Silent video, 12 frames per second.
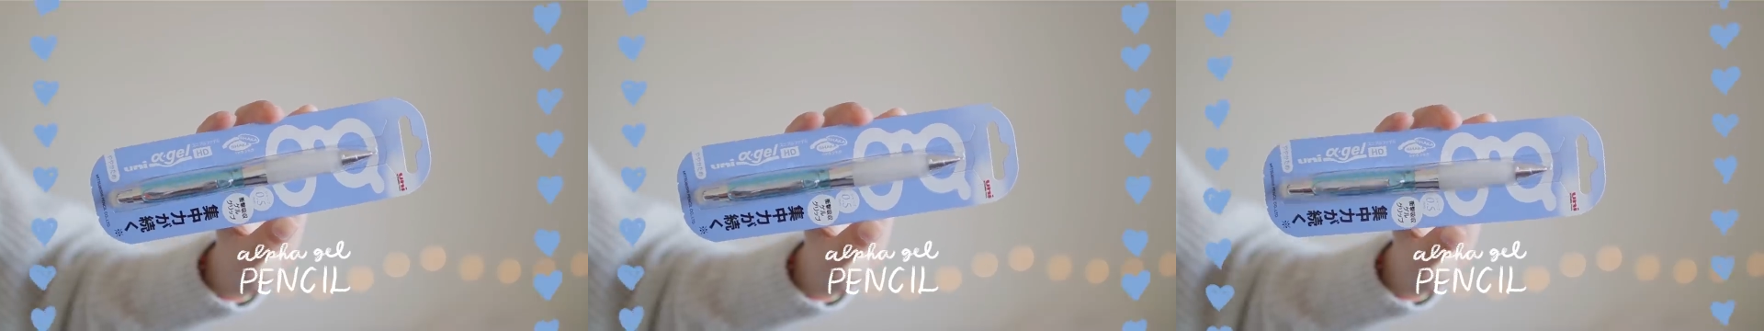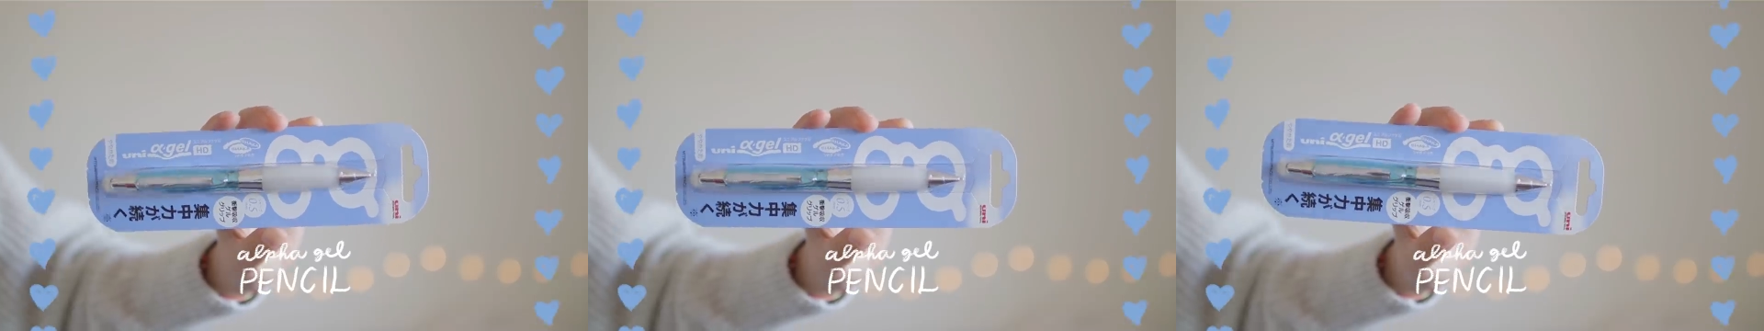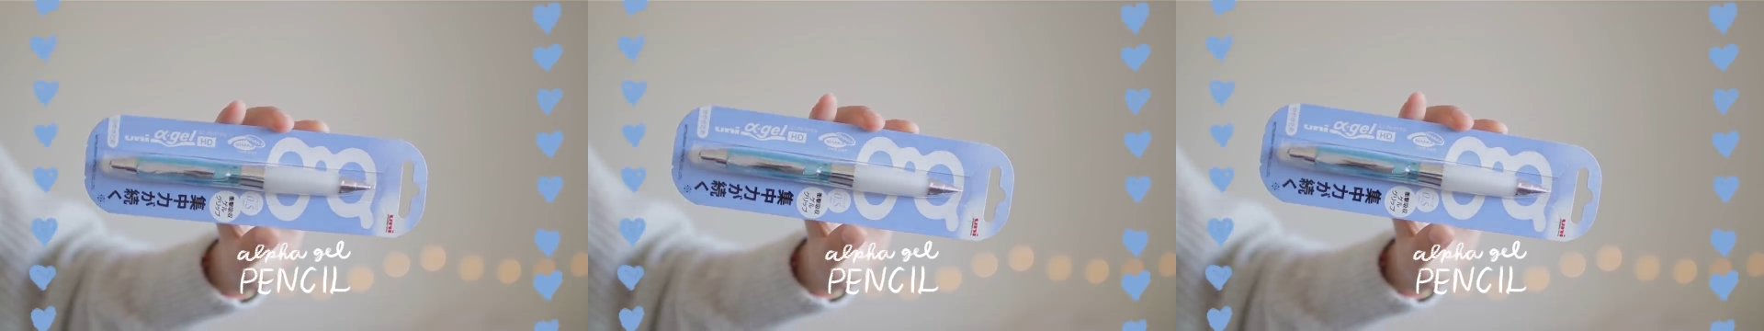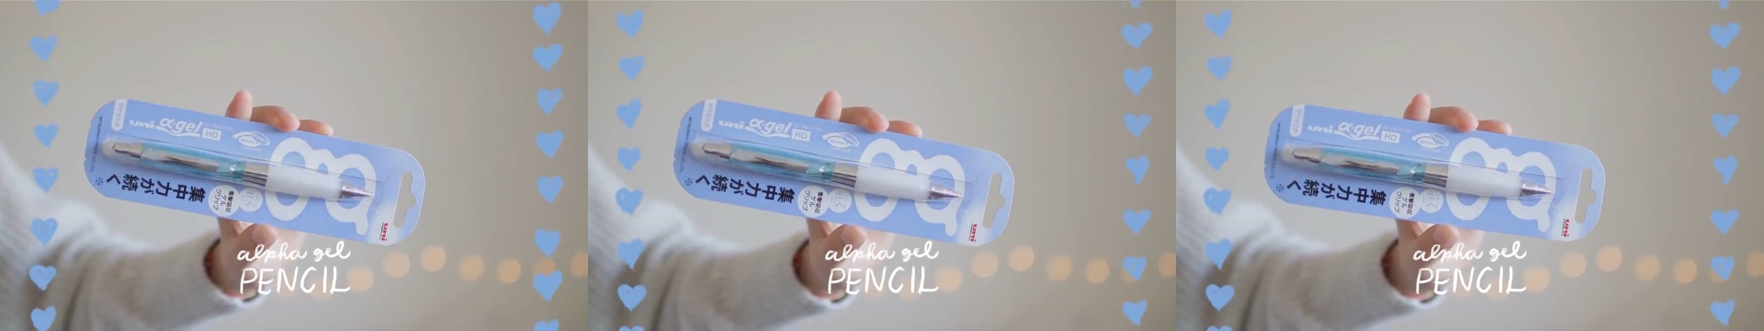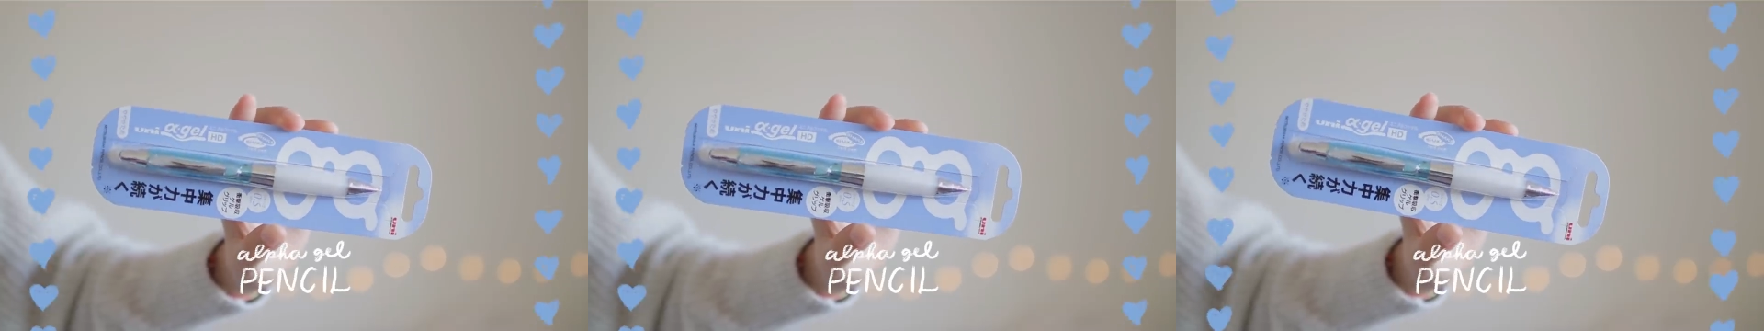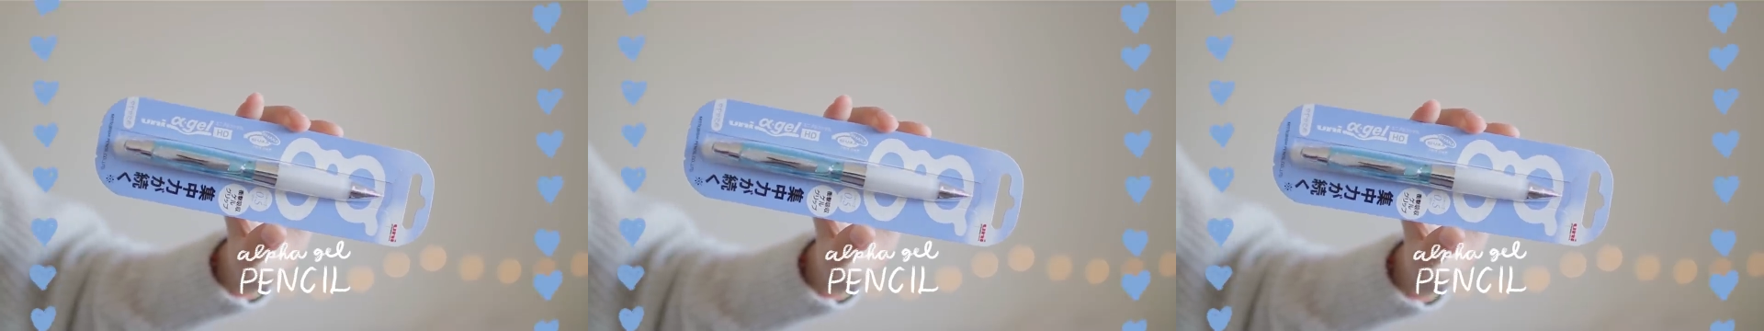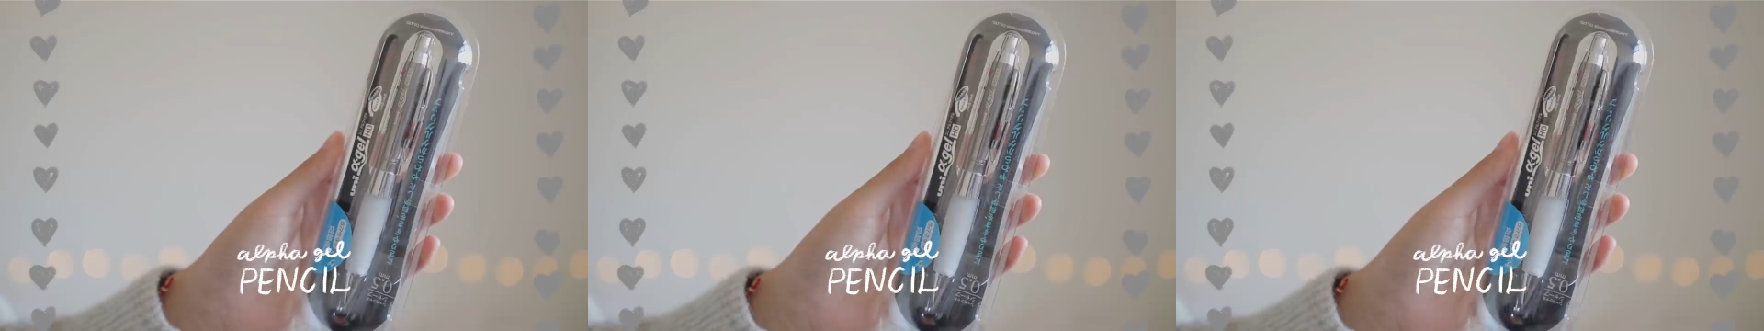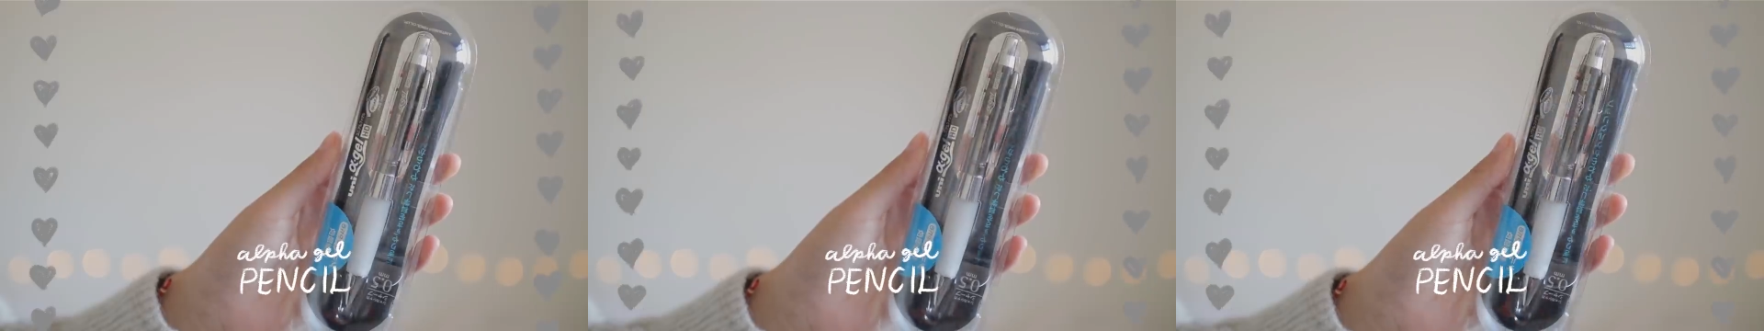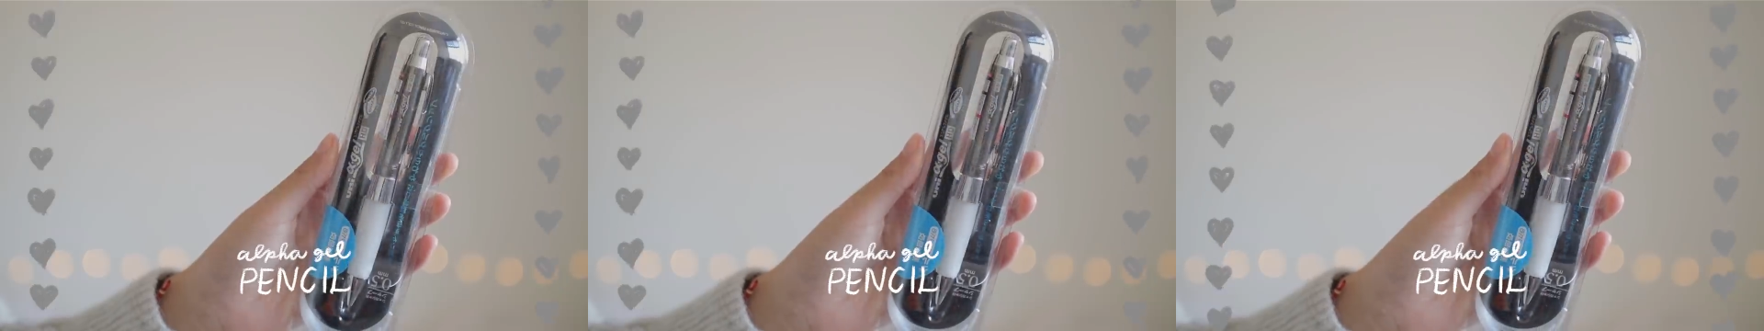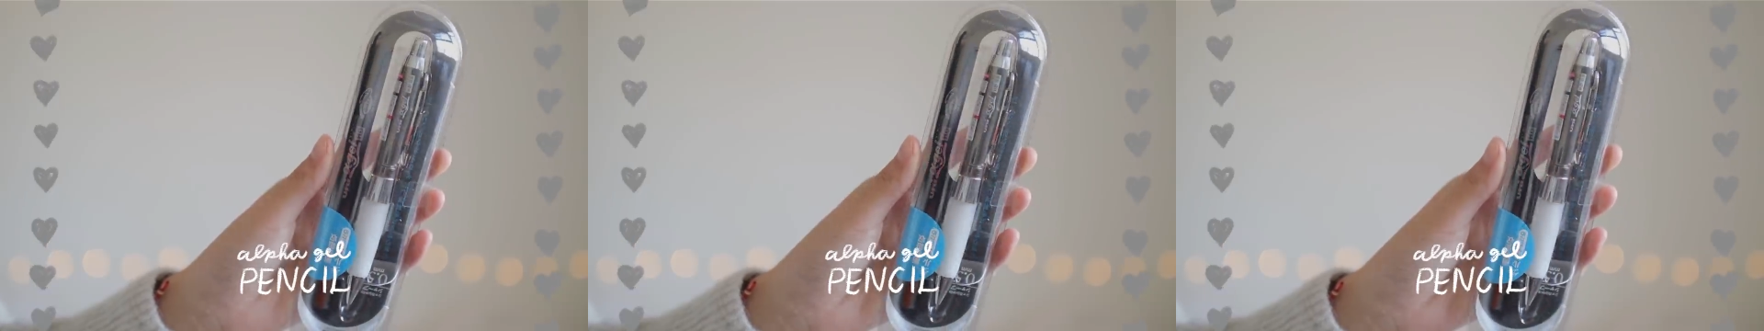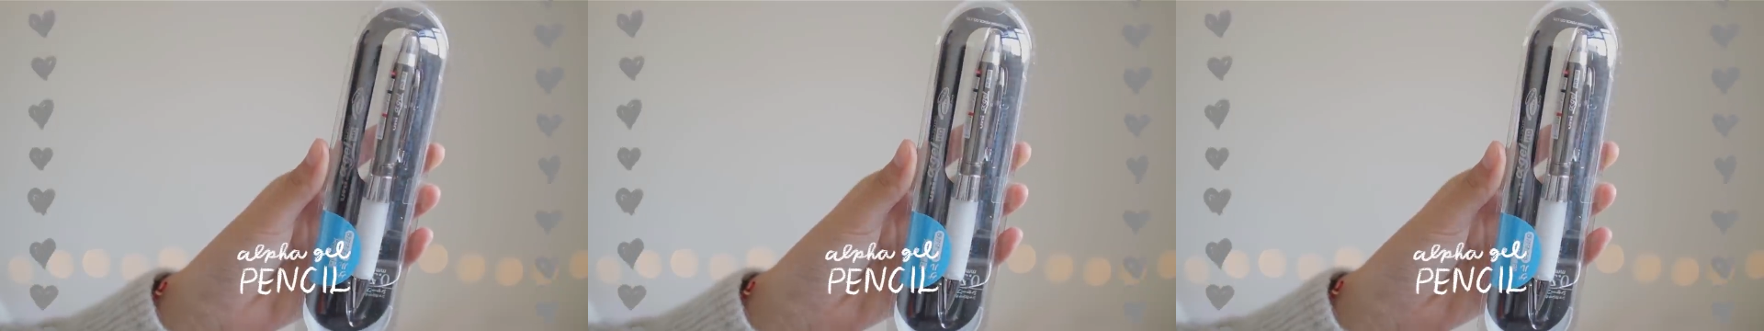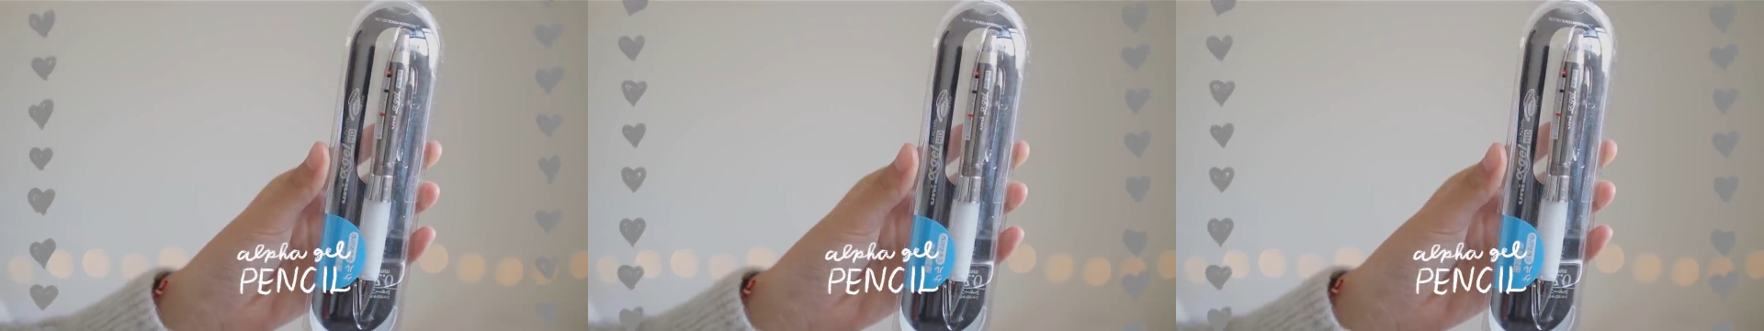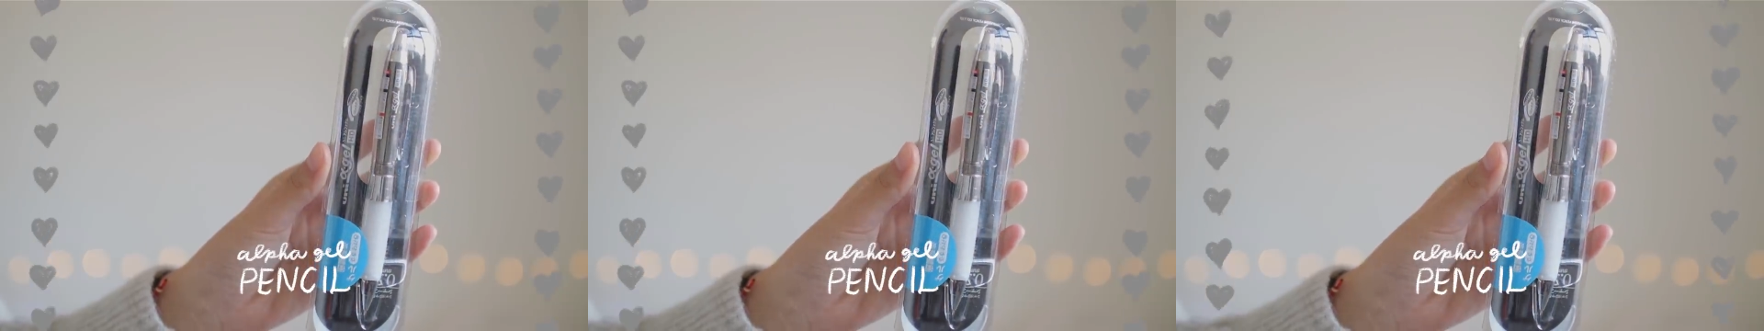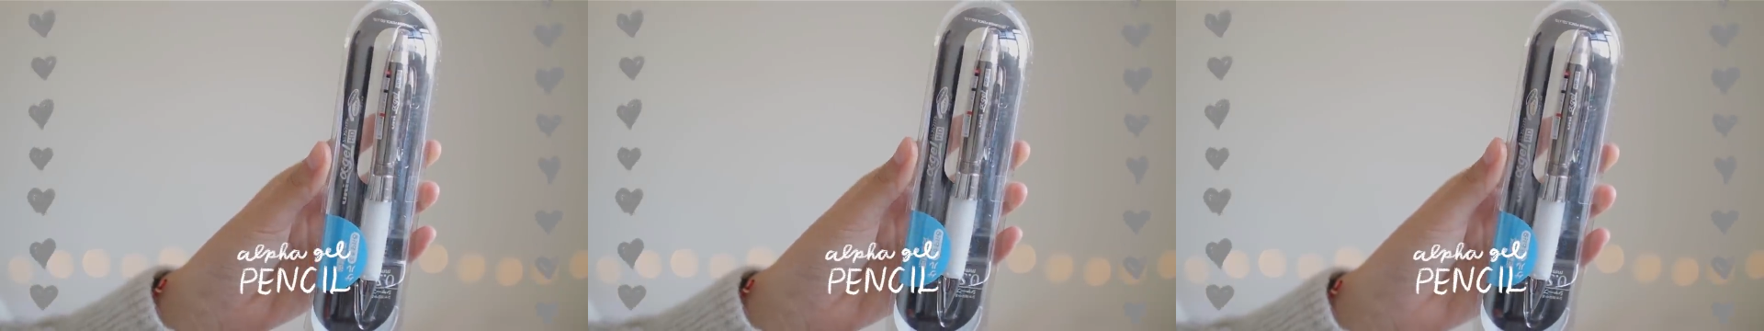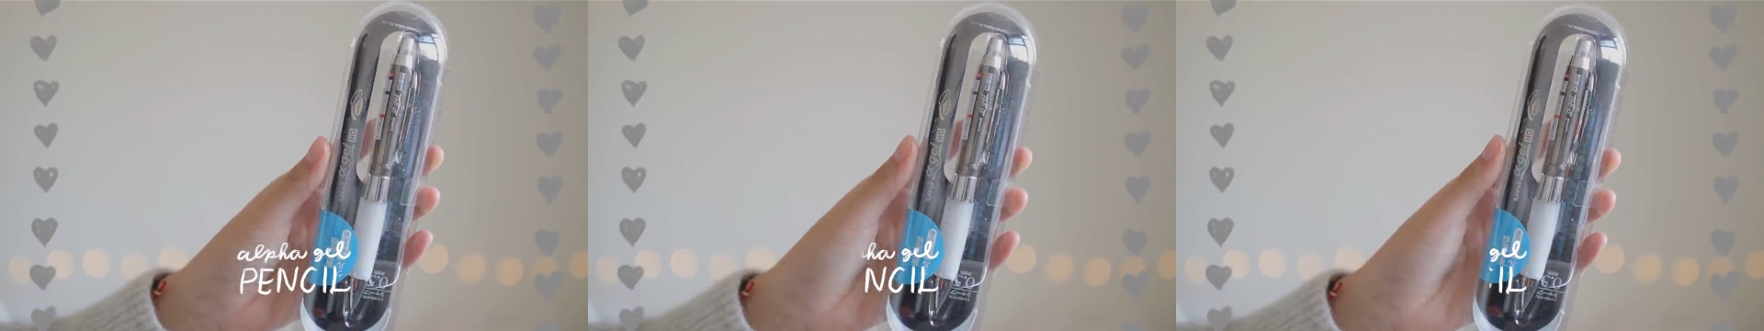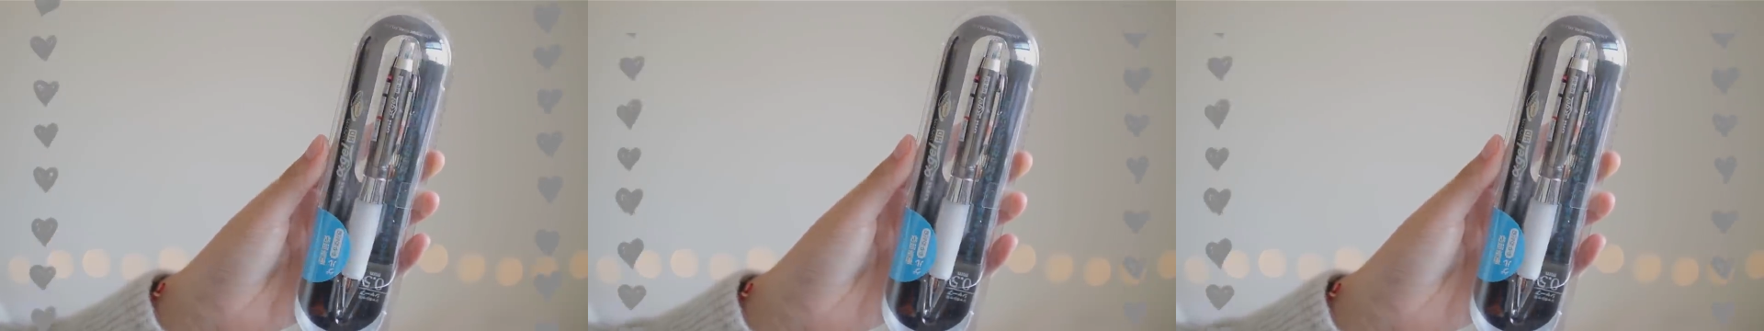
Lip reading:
No face is visible, so there are no lips to read.